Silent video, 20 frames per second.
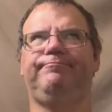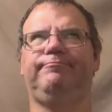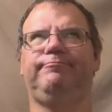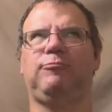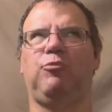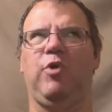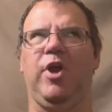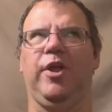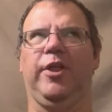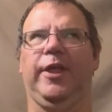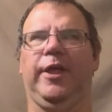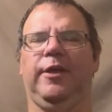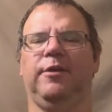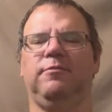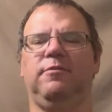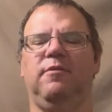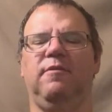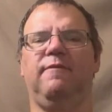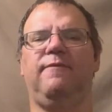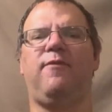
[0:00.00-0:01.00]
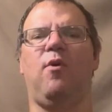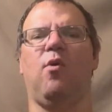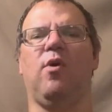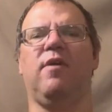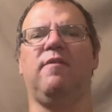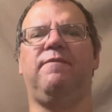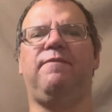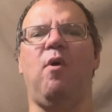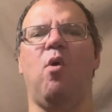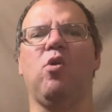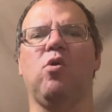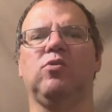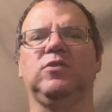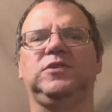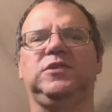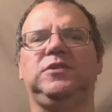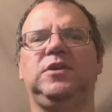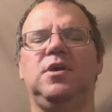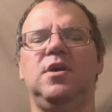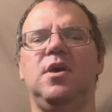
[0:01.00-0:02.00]
really, for
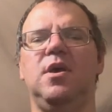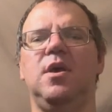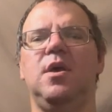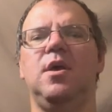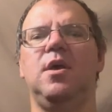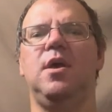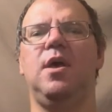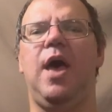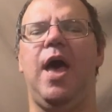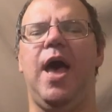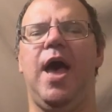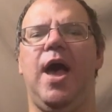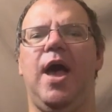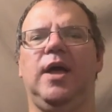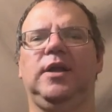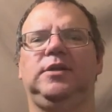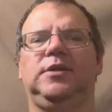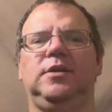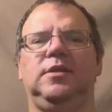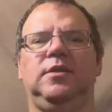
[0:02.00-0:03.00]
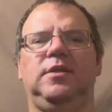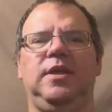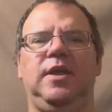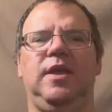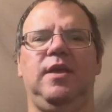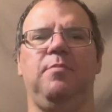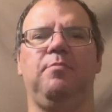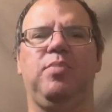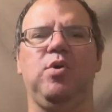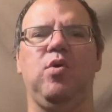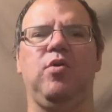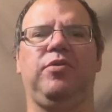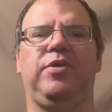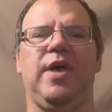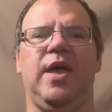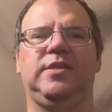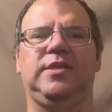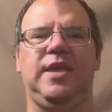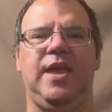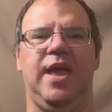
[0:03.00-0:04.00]
photos at the booth
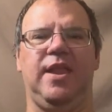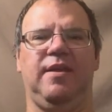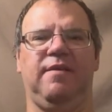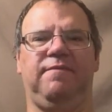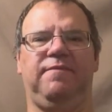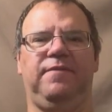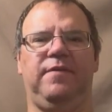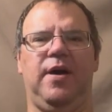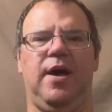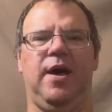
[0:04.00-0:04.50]
at the end of